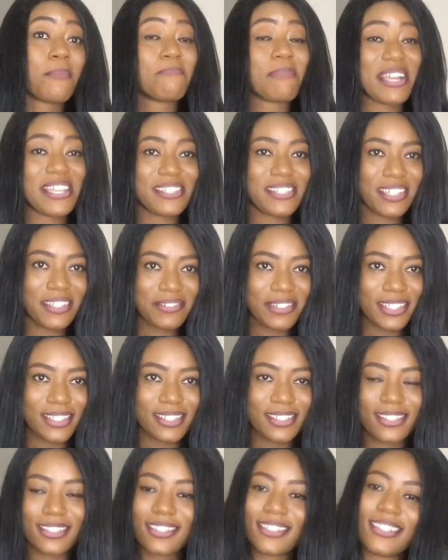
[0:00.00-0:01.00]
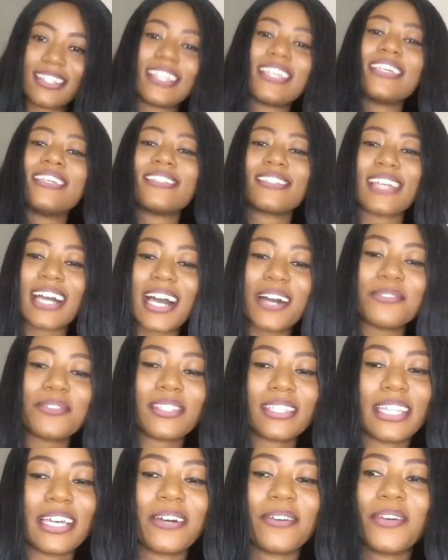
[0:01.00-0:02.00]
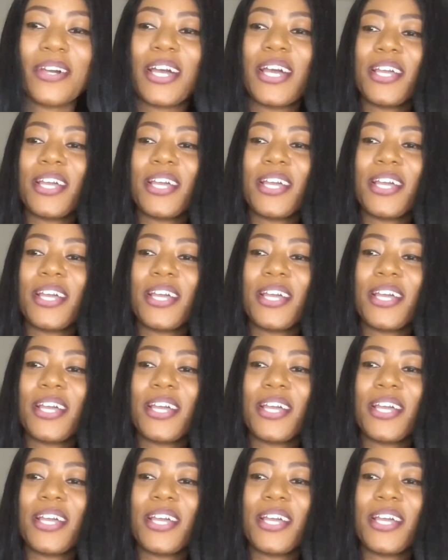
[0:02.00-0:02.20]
my secret is out now.